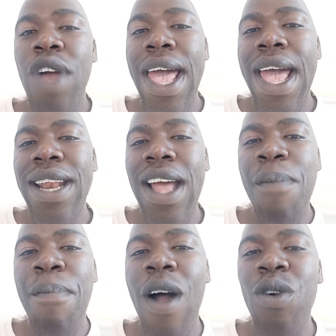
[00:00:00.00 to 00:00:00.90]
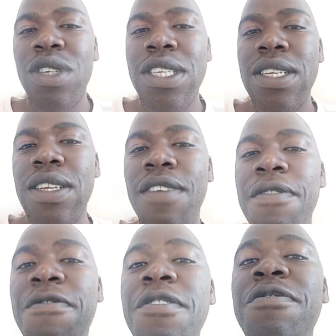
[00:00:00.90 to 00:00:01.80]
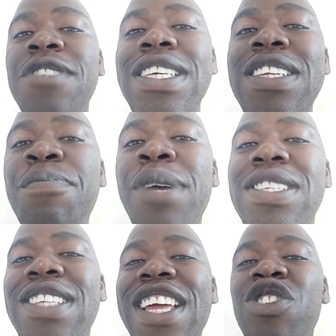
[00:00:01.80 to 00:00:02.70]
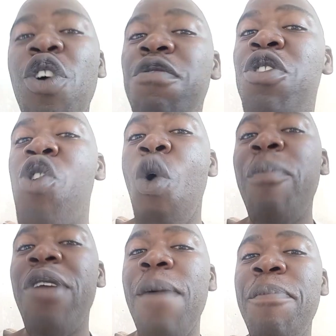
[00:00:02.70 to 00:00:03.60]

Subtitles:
add about 15% of chromium,